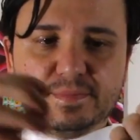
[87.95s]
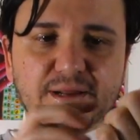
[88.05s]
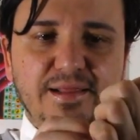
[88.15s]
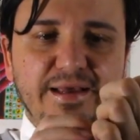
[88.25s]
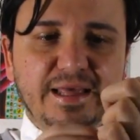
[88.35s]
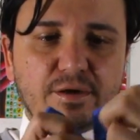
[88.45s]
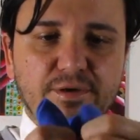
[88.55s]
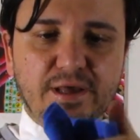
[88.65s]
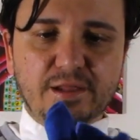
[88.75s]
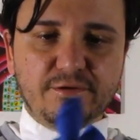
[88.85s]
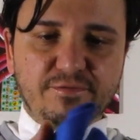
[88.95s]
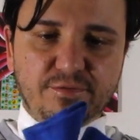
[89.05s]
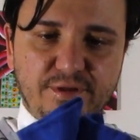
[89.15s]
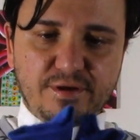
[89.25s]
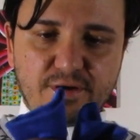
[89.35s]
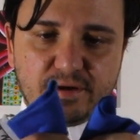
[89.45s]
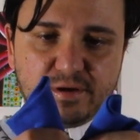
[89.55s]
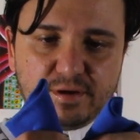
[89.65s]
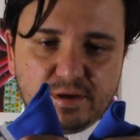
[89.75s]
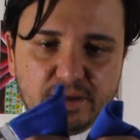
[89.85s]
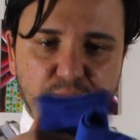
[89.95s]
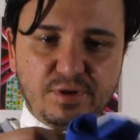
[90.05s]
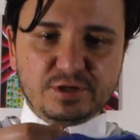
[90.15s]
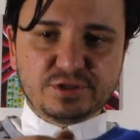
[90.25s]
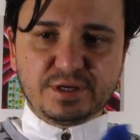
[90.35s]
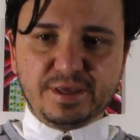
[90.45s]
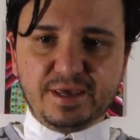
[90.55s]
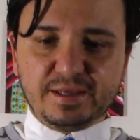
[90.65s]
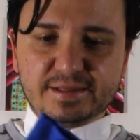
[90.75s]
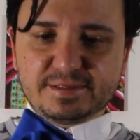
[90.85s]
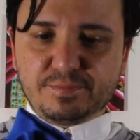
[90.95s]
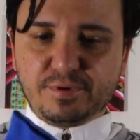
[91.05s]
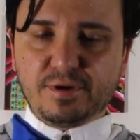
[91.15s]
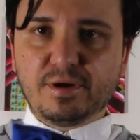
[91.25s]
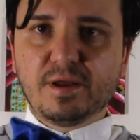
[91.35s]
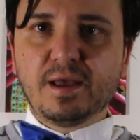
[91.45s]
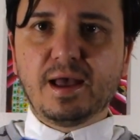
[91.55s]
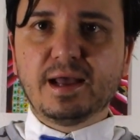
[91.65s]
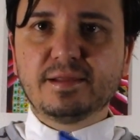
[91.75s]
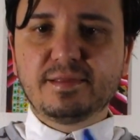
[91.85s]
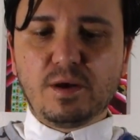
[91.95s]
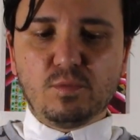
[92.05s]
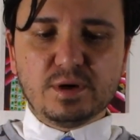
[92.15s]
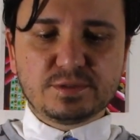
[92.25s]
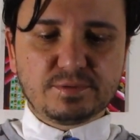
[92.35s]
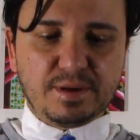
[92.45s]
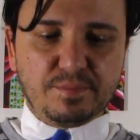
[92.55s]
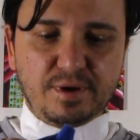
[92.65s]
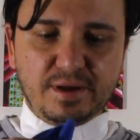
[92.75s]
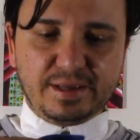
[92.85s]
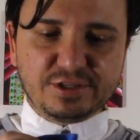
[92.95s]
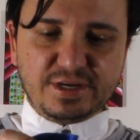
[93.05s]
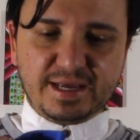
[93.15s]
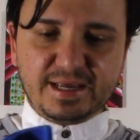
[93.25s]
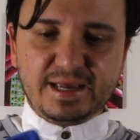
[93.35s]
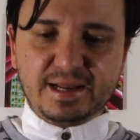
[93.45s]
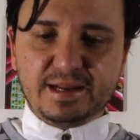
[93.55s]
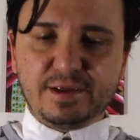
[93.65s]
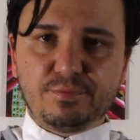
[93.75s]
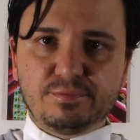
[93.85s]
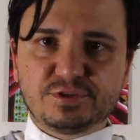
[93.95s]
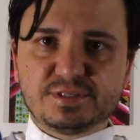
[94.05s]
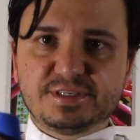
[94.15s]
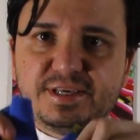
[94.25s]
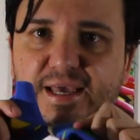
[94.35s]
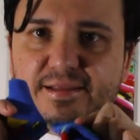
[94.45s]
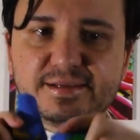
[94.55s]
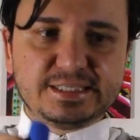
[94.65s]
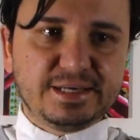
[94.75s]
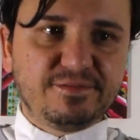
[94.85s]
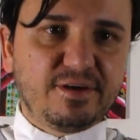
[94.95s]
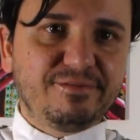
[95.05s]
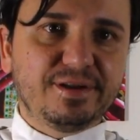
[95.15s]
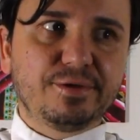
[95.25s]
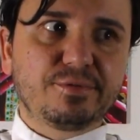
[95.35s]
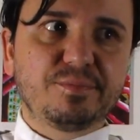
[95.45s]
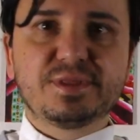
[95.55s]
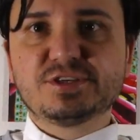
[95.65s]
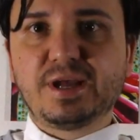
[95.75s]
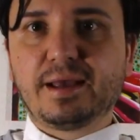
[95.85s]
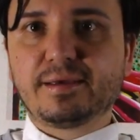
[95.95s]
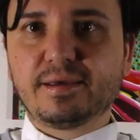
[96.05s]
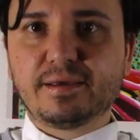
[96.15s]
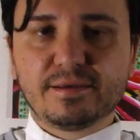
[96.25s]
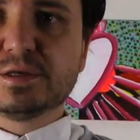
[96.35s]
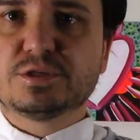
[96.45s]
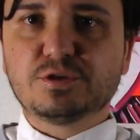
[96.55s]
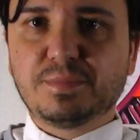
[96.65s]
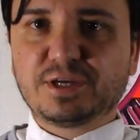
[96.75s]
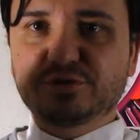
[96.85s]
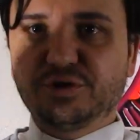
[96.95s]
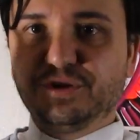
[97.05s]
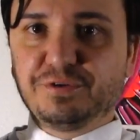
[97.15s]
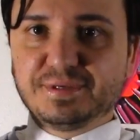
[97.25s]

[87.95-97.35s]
But I like how colorful they are. I probably shouldn't yank this apart. I did that once when I bought a jacket and I just yanked the stuff off and it ripped the jacket. So make sure you use